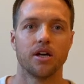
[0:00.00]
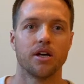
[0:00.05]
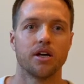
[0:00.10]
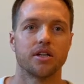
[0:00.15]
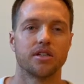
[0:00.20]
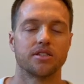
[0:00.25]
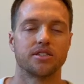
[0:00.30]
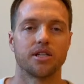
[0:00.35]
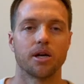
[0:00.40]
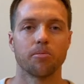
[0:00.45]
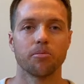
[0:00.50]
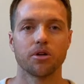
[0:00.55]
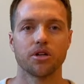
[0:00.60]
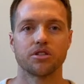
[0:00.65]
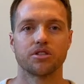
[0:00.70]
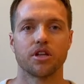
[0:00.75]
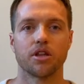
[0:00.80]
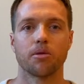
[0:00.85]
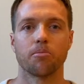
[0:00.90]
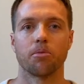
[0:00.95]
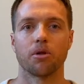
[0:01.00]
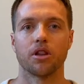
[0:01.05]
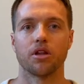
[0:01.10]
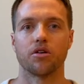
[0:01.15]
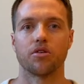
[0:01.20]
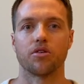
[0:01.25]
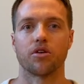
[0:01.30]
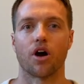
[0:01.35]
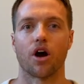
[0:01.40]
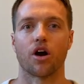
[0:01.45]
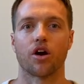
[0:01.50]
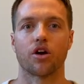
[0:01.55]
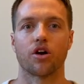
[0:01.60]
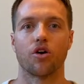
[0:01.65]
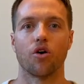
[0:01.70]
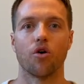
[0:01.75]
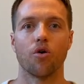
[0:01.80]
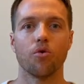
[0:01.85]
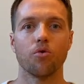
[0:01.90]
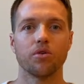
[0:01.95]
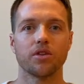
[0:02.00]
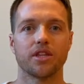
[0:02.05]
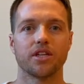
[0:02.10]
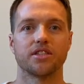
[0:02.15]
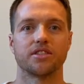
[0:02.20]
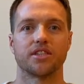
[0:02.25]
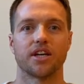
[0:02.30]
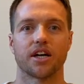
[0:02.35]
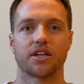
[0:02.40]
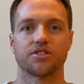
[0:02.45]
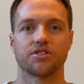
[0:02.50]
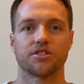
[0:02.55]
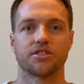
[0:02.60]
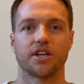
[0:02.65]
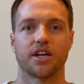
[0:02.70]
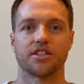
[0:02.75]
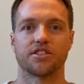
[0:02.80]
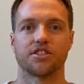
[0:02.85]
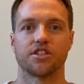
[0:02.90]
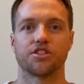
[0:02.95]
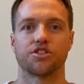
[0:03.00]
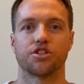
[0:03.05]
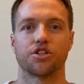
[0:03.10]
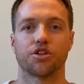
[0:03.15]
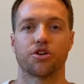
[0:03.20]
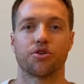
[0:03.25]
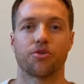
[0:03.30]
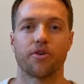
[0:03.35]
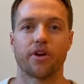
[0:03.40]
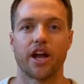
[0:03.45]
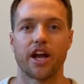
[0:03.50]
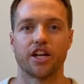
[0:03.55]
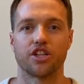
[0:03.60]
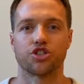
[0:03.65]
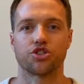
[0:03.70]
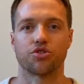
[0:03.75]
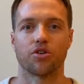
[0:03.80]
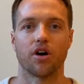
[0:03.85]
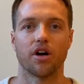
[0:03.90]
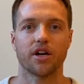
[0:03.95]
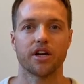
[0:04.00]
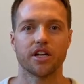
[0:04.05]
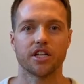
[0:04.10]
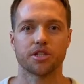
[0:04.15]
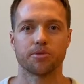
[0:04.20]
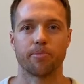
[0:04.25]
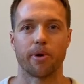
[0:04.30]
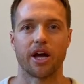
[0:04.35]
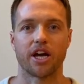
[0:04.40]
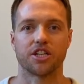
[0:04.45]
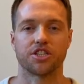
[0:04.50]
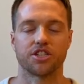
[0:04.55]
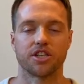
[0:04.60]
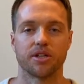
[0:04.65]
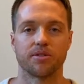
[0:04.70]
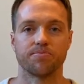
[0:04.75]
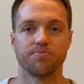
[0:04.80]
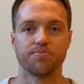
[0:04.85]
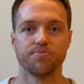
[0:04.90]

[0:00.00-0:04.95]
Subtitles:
Similar to the balloon, our goal with this exercise is to create trunk expansion